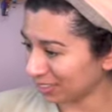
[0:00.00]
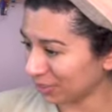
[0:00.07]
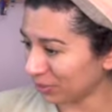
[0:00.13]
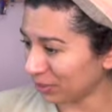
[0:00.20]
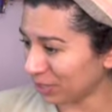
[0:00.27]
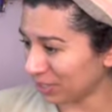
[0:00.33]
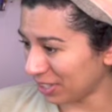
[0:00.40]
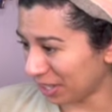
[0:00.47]

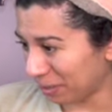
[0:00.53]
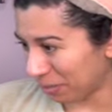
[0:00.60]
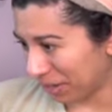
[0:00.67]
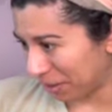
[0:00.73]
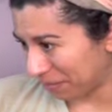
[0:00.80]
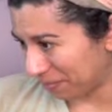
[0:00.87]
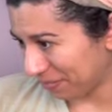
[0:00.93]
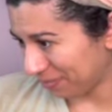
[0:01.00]
what do you say,
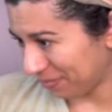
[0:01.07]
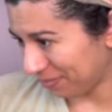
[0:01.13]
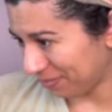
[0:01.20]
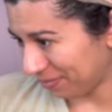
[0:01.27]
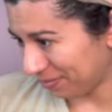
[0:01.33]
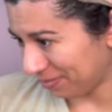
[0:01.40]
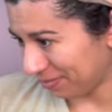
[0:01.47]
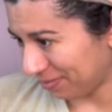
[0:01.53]
ma'am?
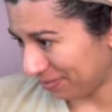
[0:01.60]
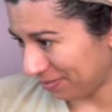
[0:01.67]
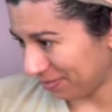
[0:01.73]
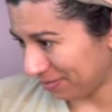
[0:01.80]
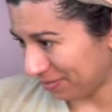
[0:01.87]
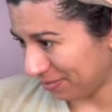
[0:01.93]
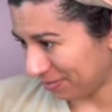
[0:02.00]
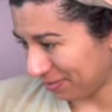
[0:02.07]

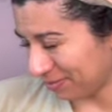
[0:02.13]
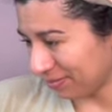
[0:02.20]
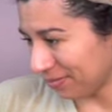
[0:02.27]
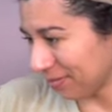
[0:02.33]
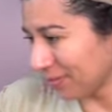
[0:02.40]
I